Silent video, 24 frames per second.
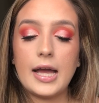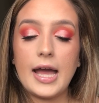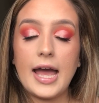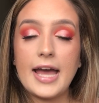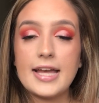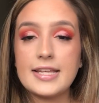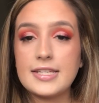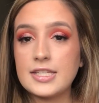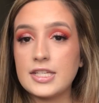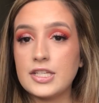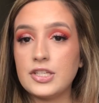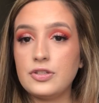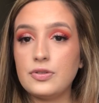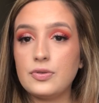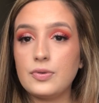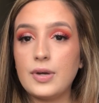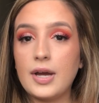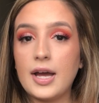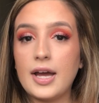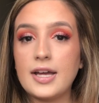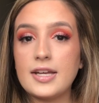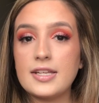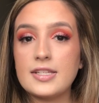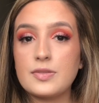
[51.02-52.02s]
asking you
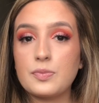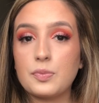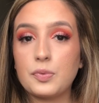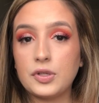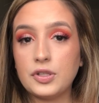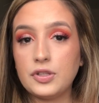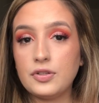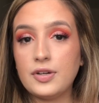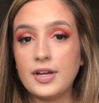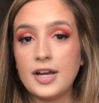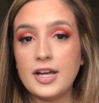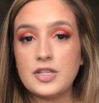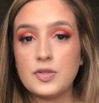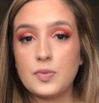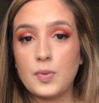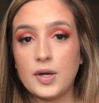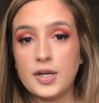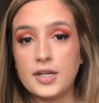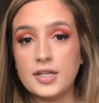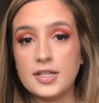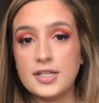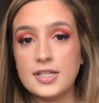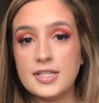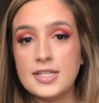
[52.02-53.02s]
guys what you guys
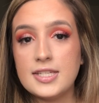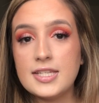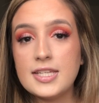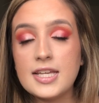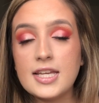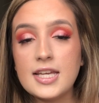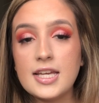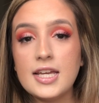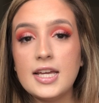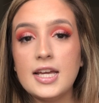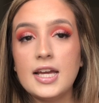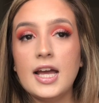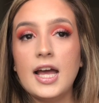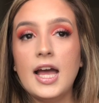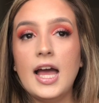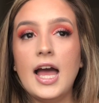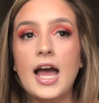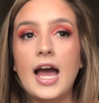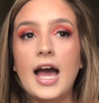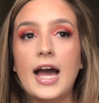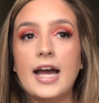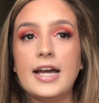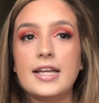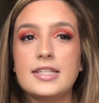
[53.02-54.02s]
wanted to see.
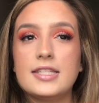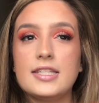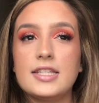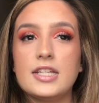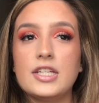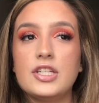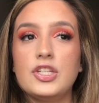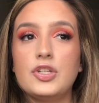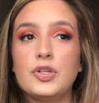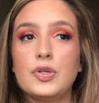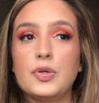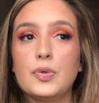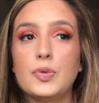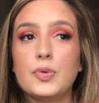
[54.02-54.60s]
I did